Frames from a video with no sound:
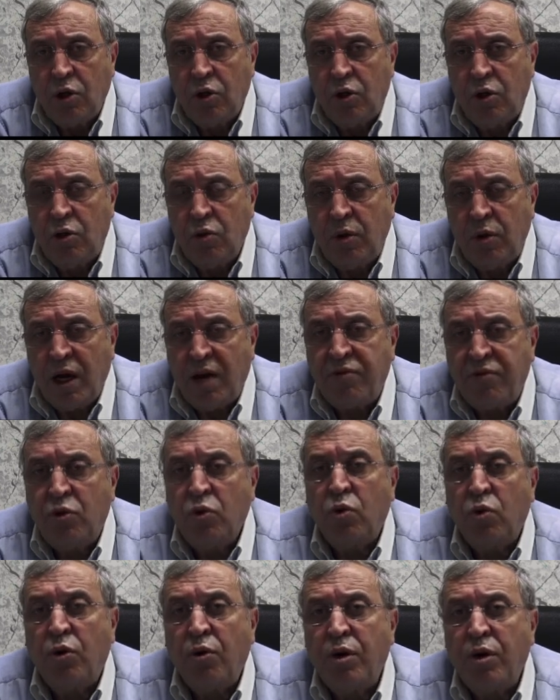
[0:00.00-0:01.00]
Do we have to
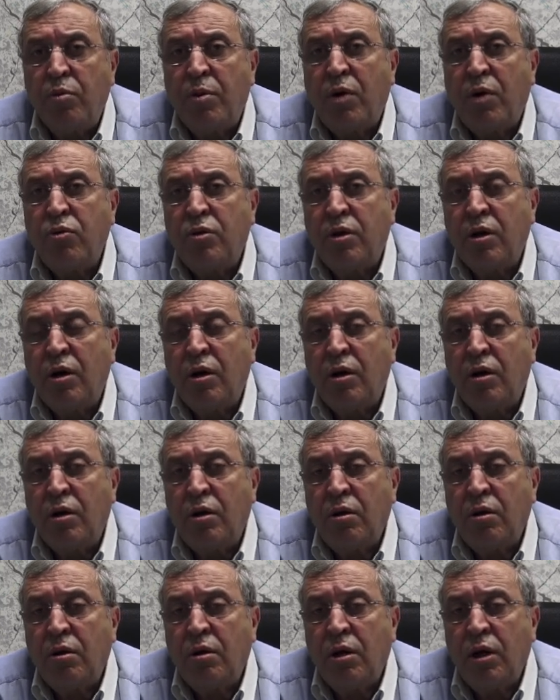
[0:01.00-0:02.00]
worry about
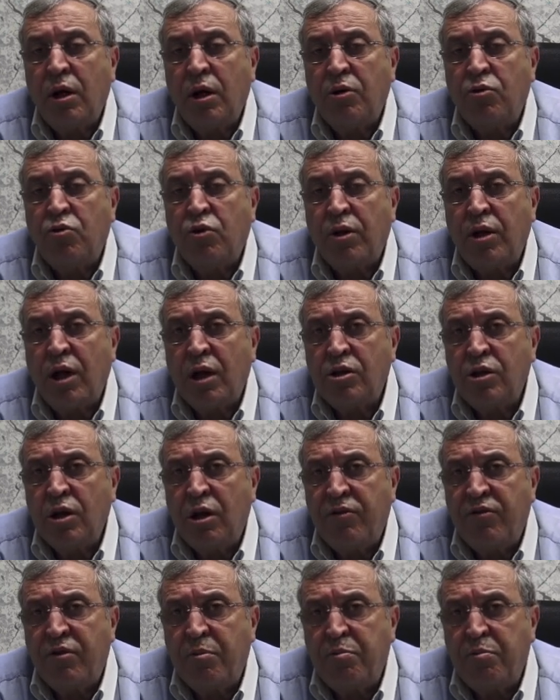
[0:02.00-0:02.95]
the introduction of a